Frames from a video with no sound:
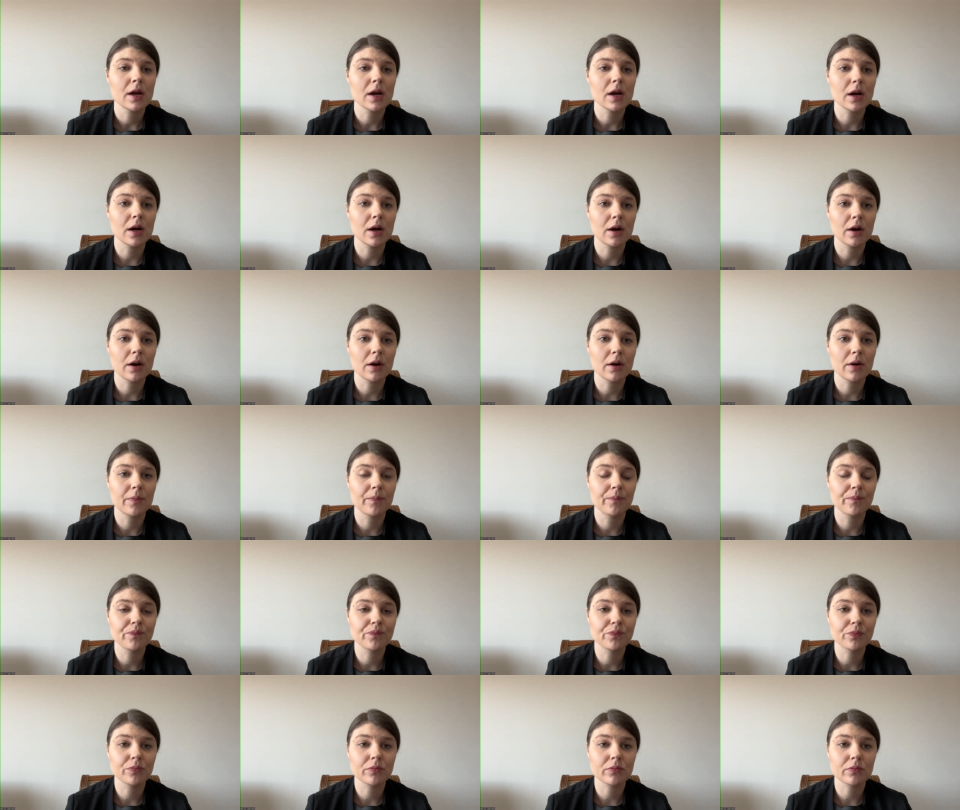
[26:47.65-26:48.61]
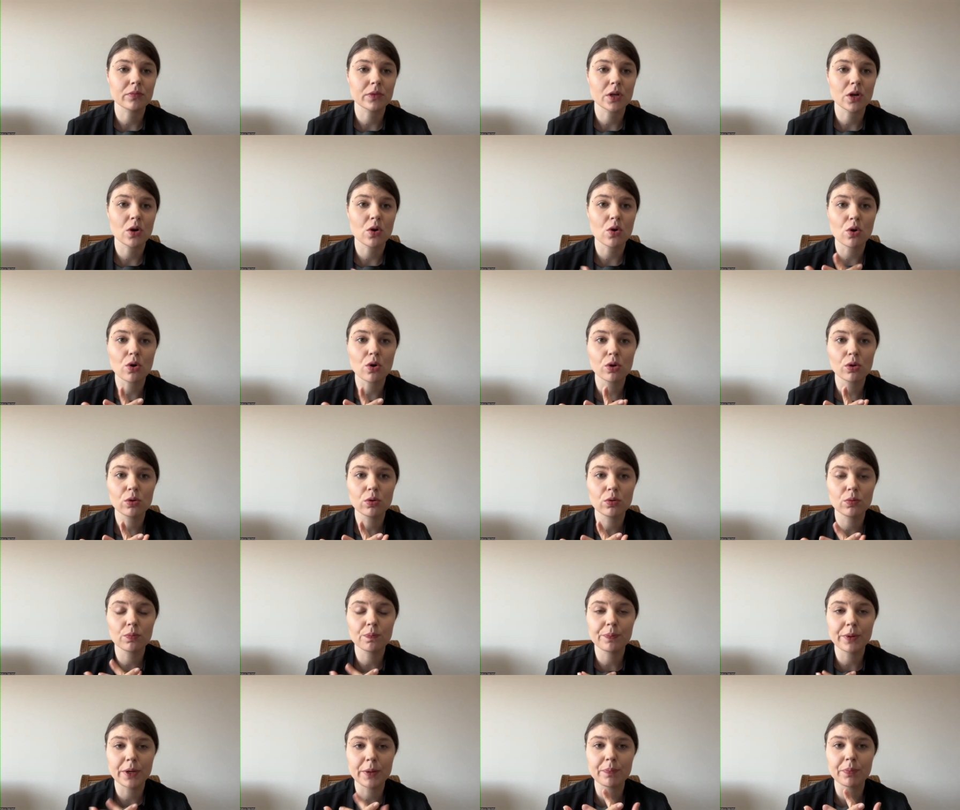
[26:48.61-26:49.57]
um,
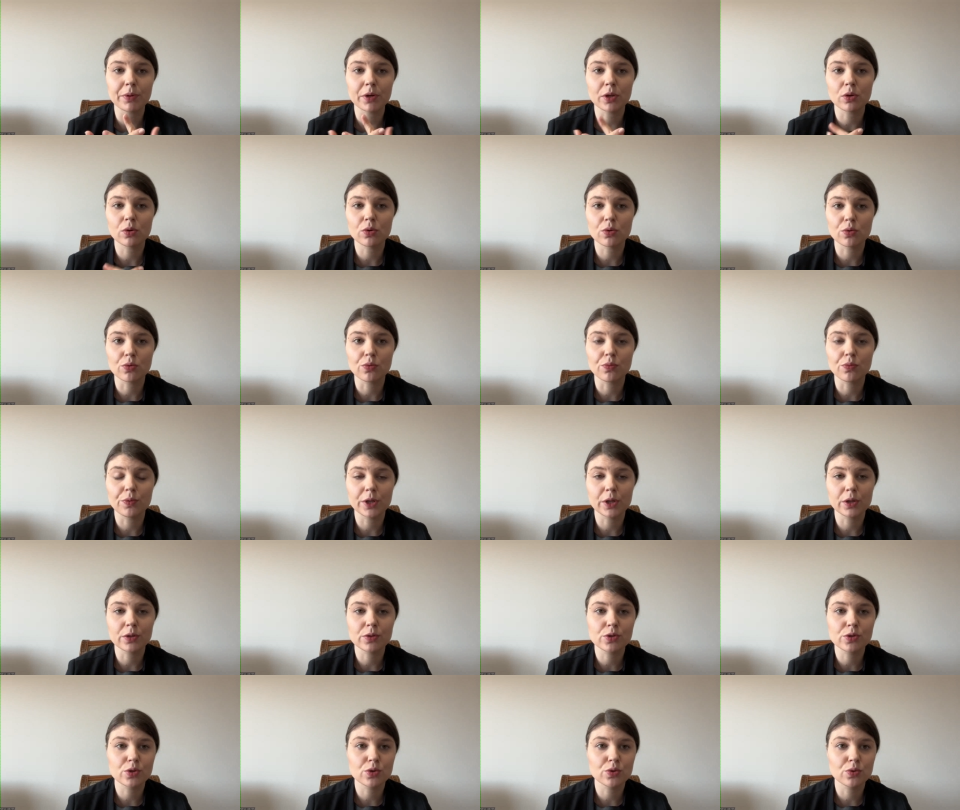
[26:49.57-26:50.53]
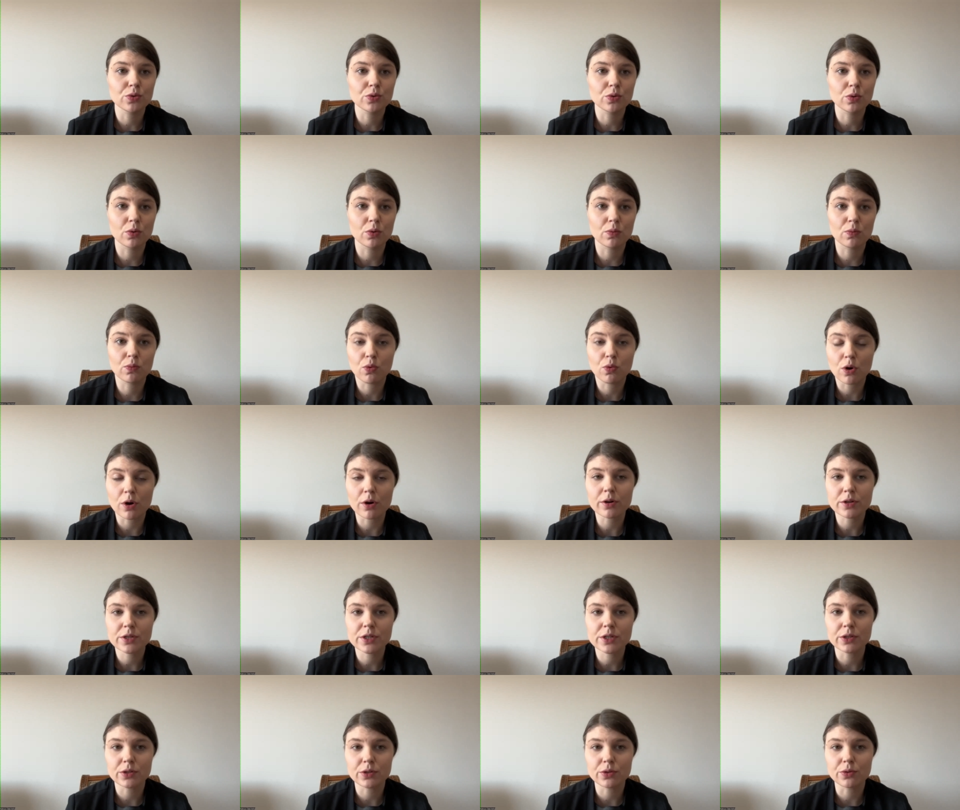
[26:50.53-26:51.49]
all people who will do
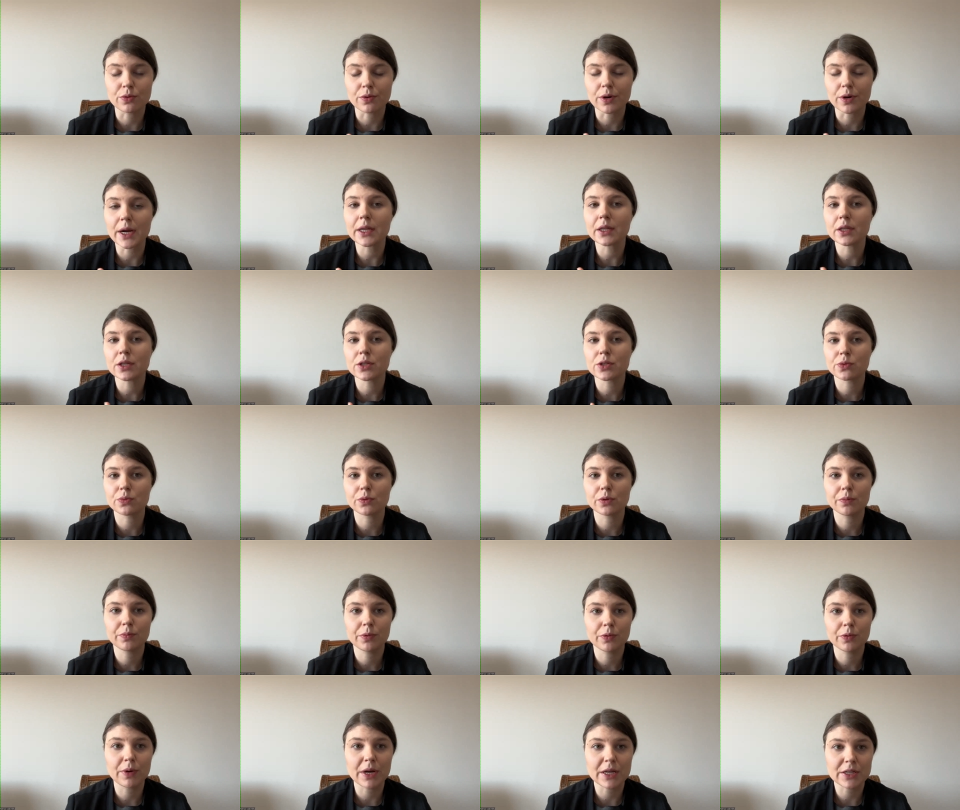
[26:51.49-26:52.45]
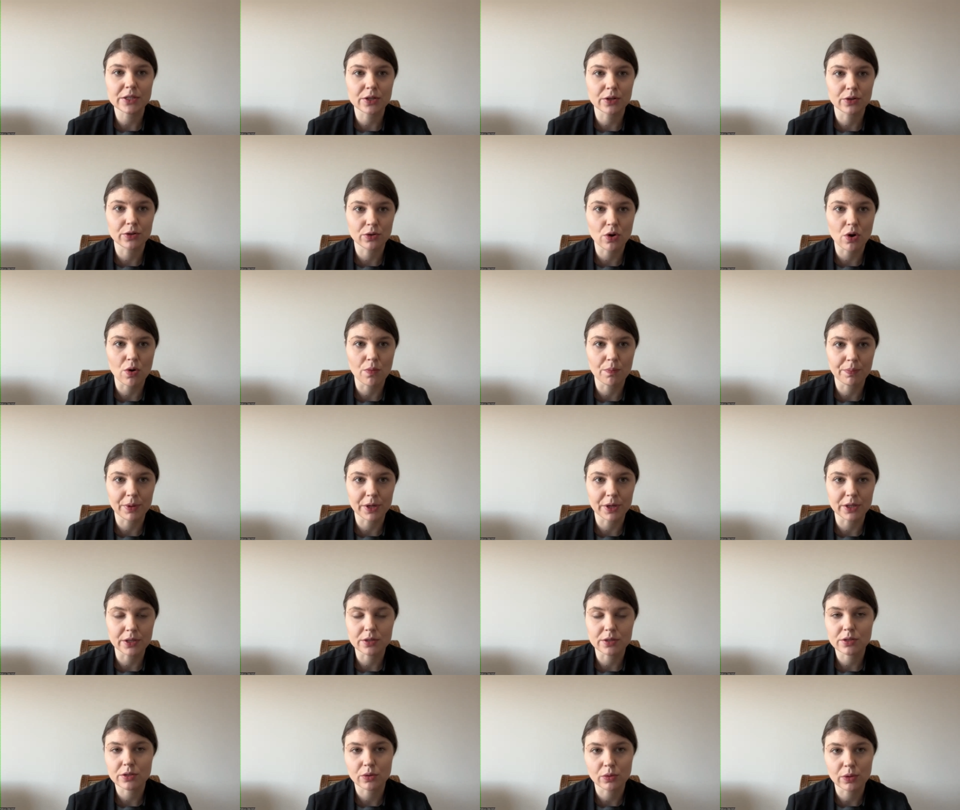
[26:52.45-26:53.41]
works in Ukraine, it will be Western companies.